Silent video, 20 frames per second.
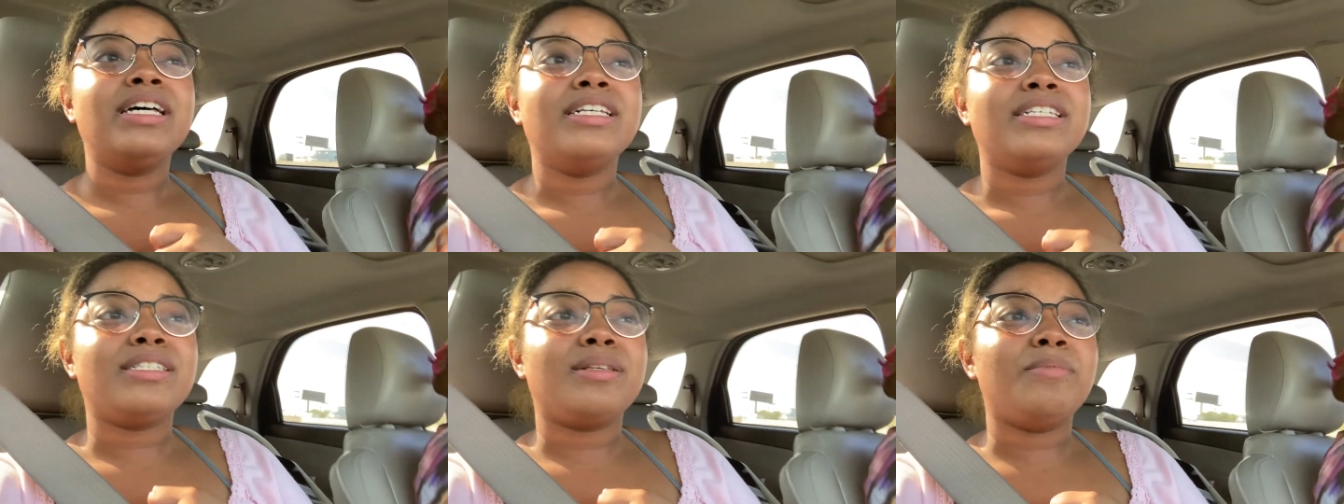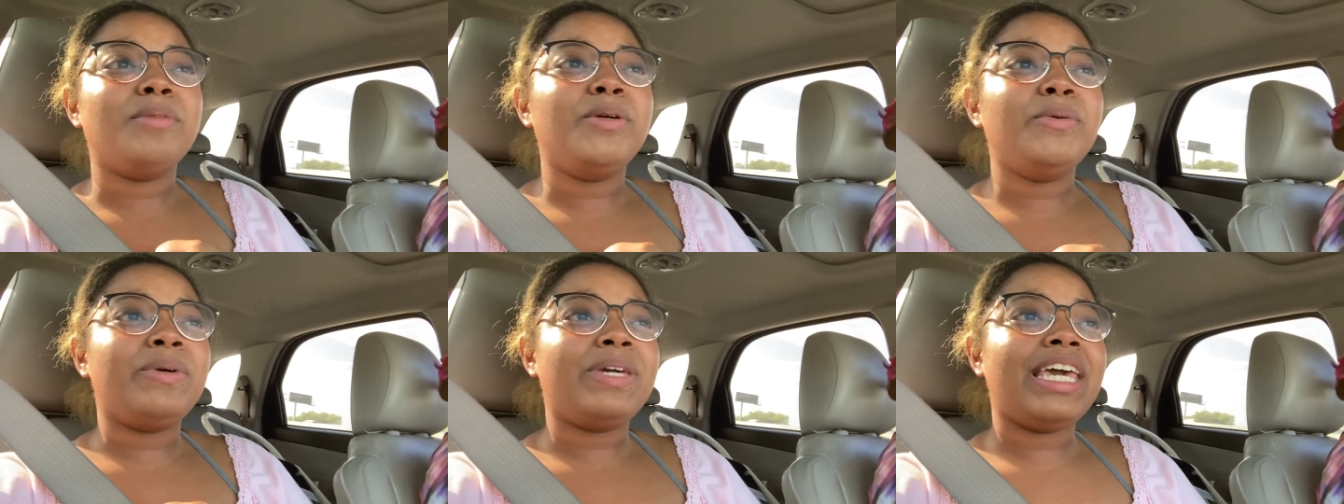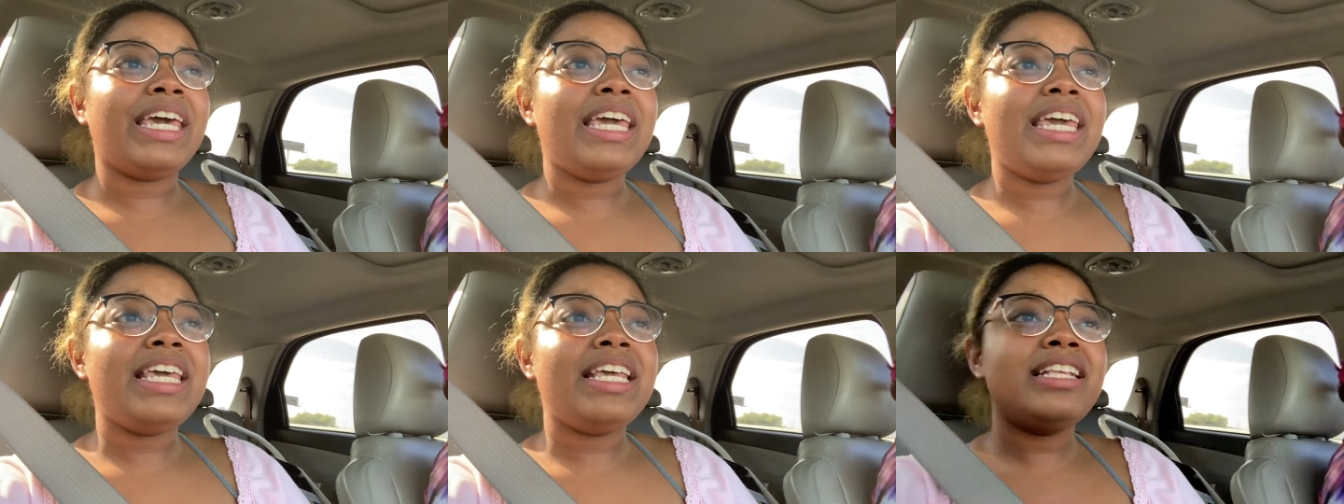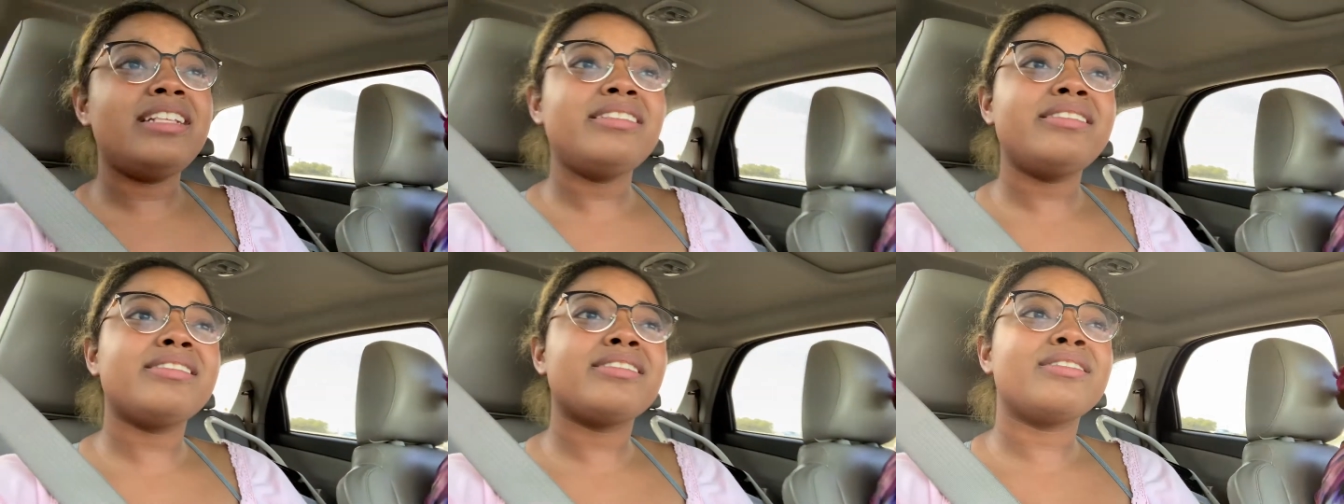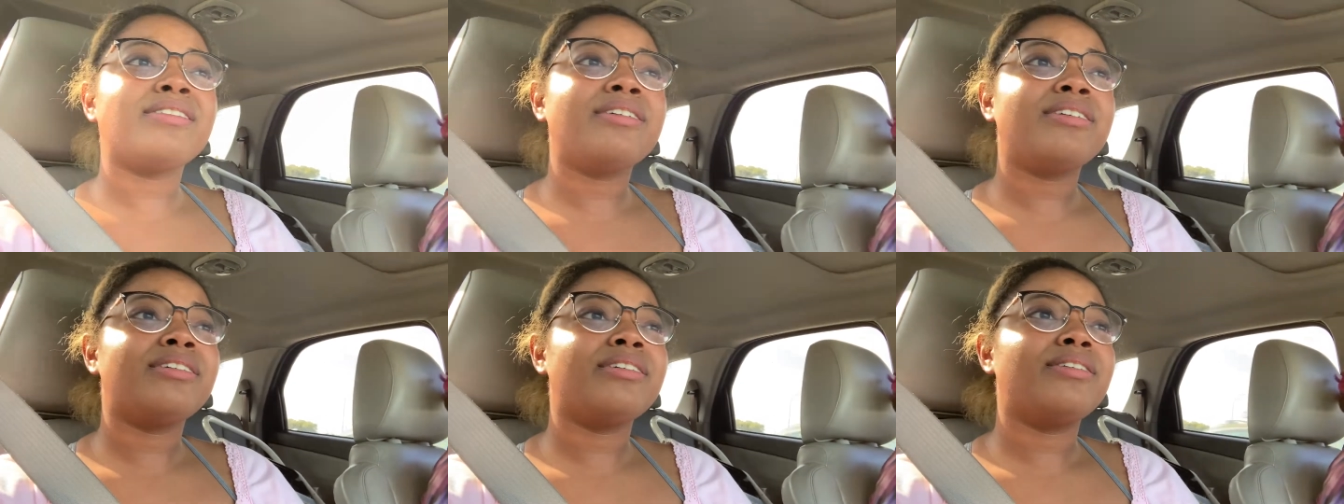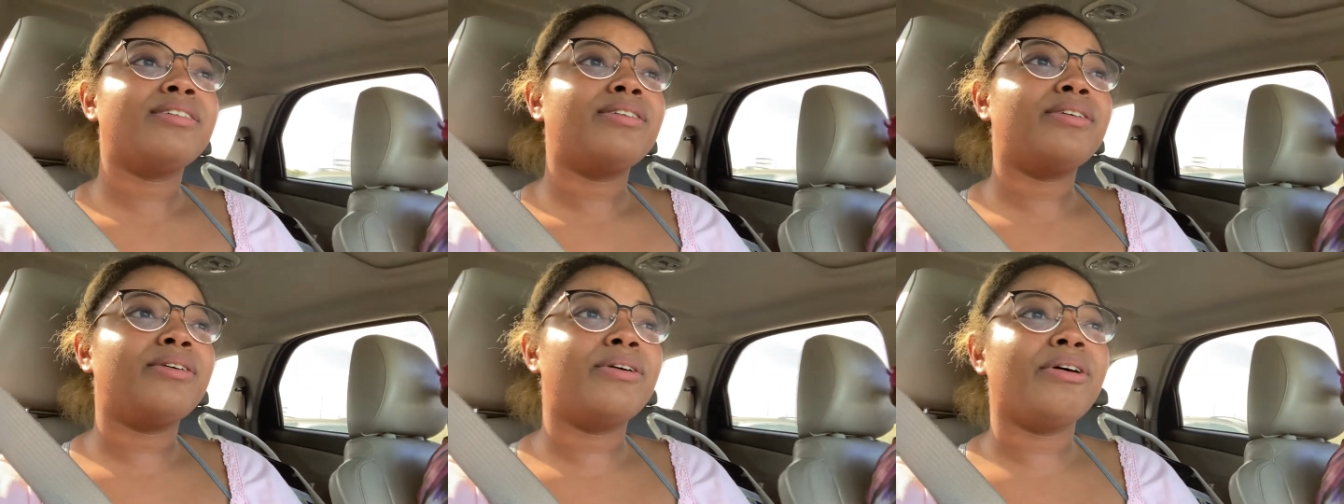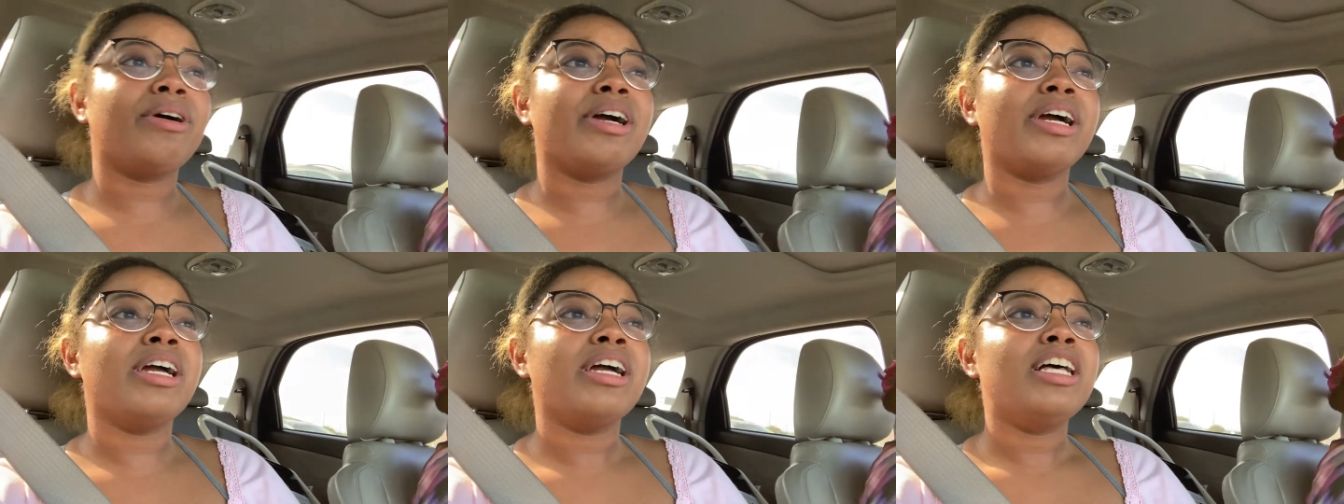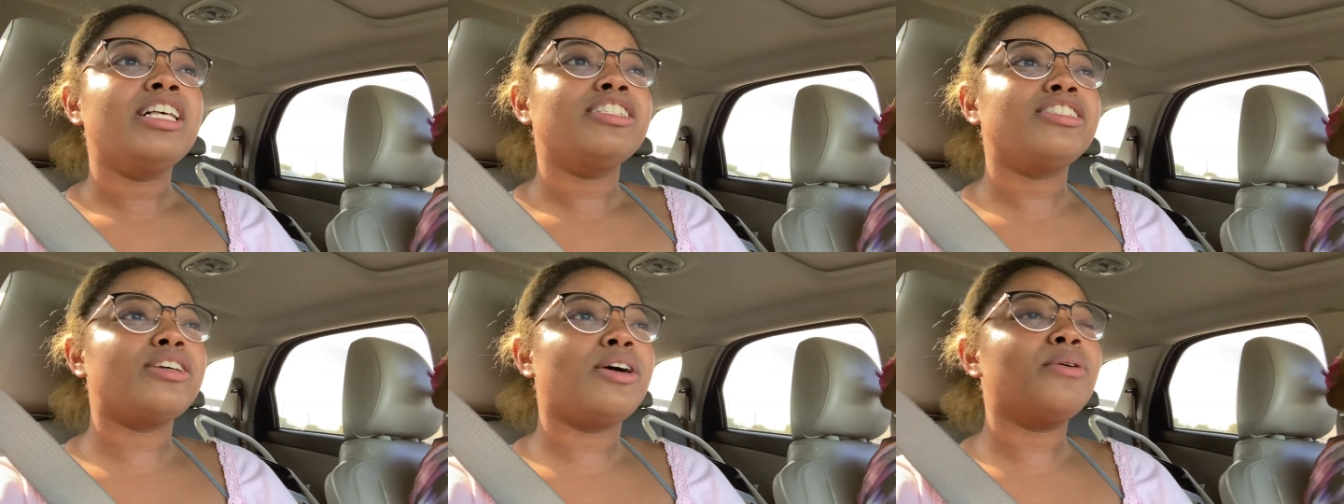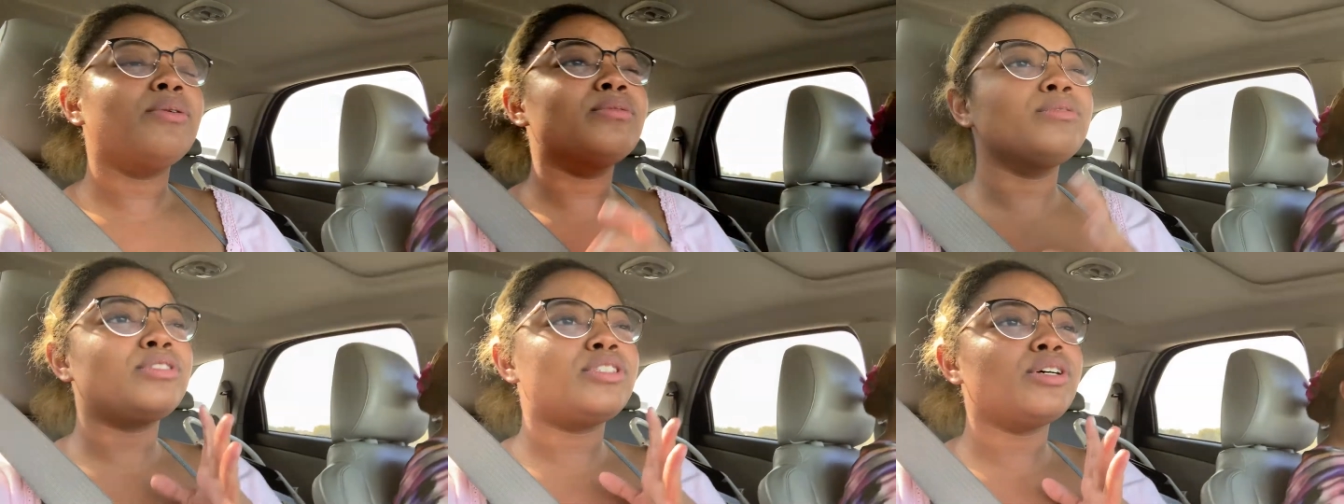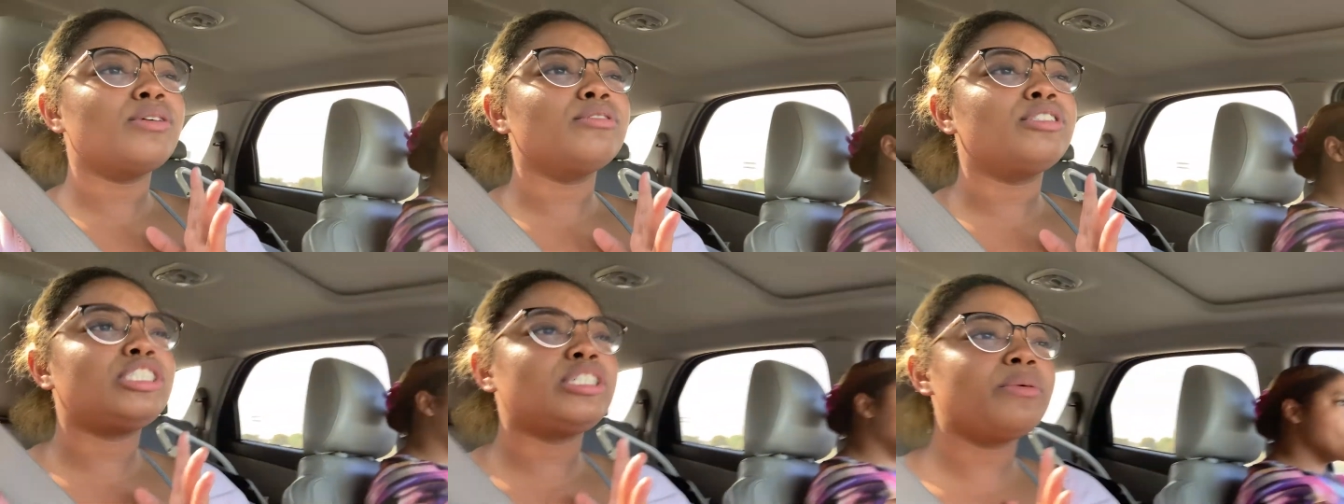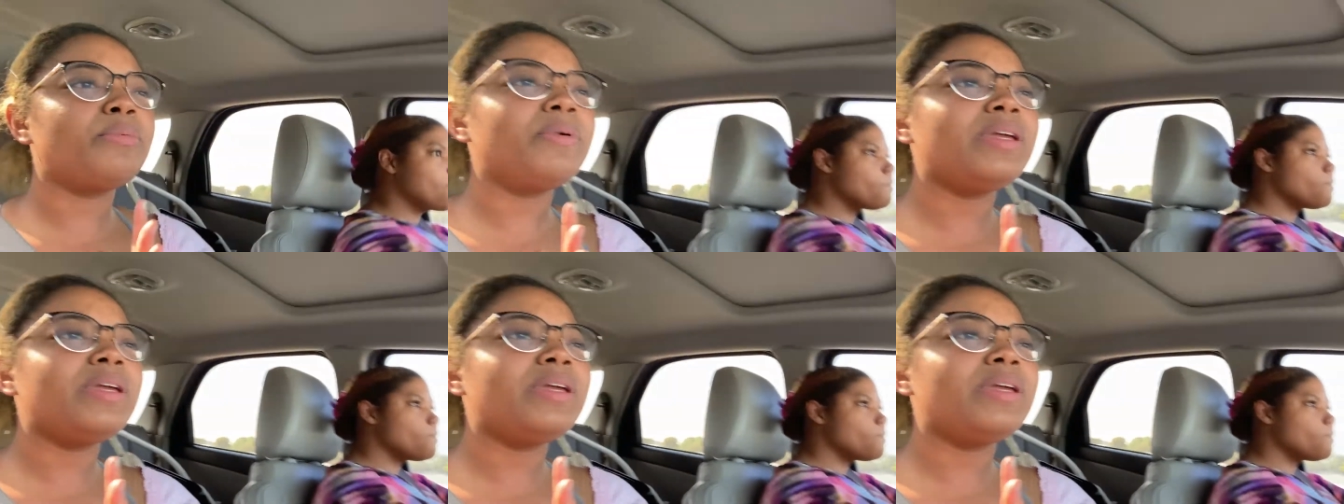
some new kittens or so so should